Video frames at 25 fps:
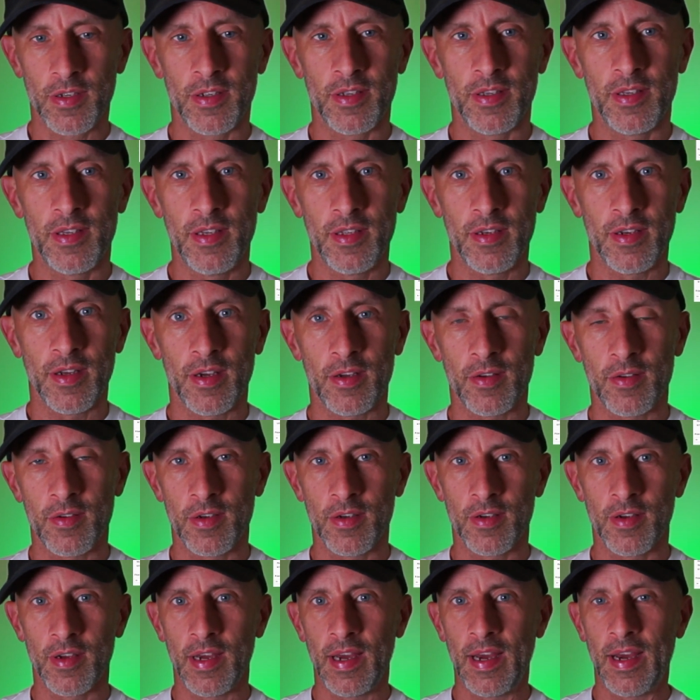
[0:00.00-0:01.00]
you know,
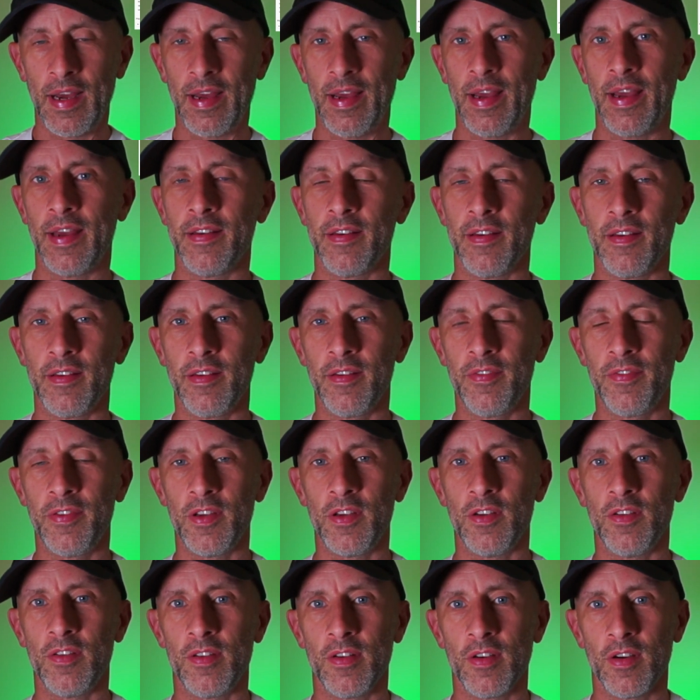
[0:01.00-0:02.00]
and if you're
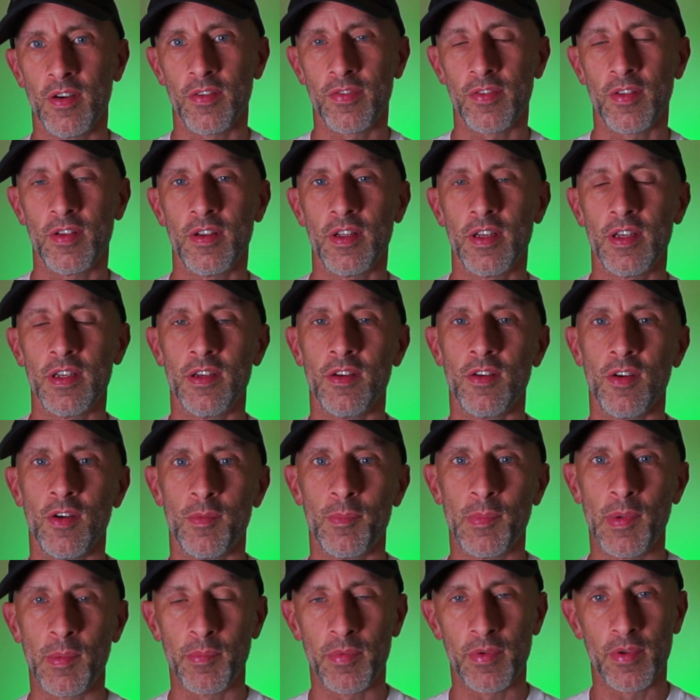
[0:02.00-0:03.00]
using Afternic, you've got to
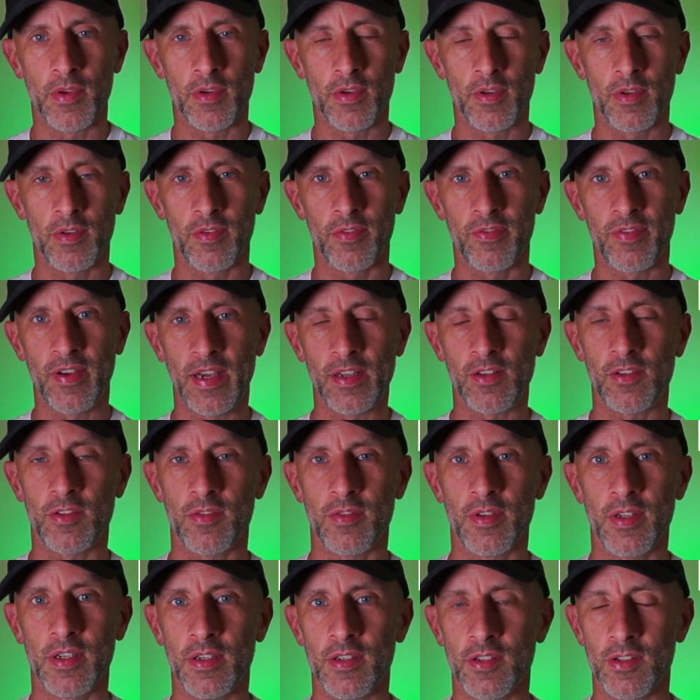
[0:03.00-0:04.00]
remember, factor
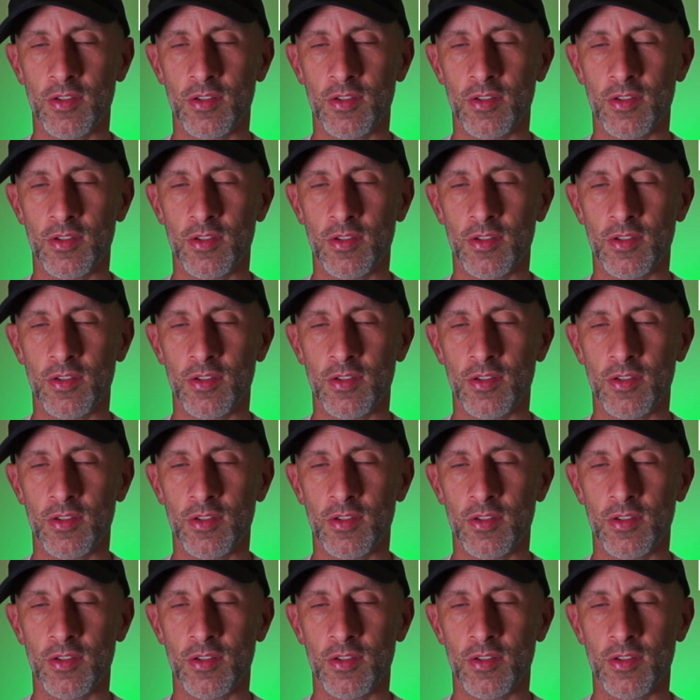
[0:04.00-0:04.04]
in it's